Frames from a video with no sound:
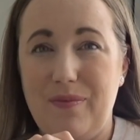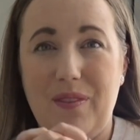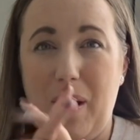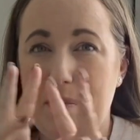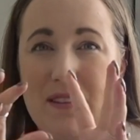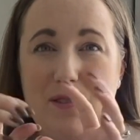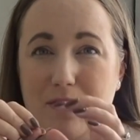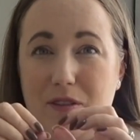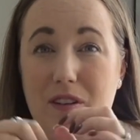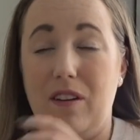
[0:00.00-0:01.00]
That bit's
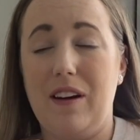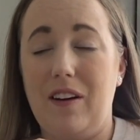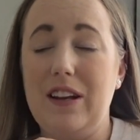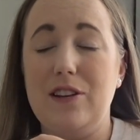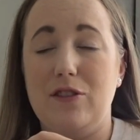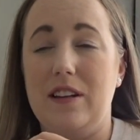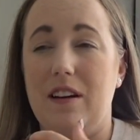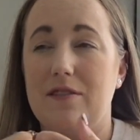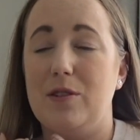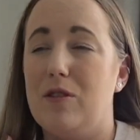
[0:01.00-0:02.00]
not fun. Like, I
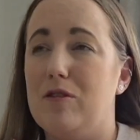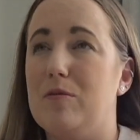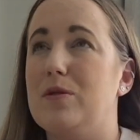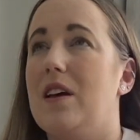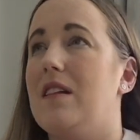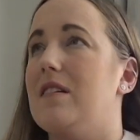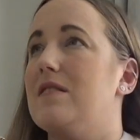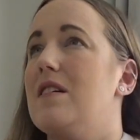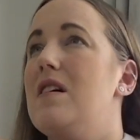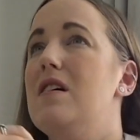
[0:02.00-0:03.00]
feel horrible saying this,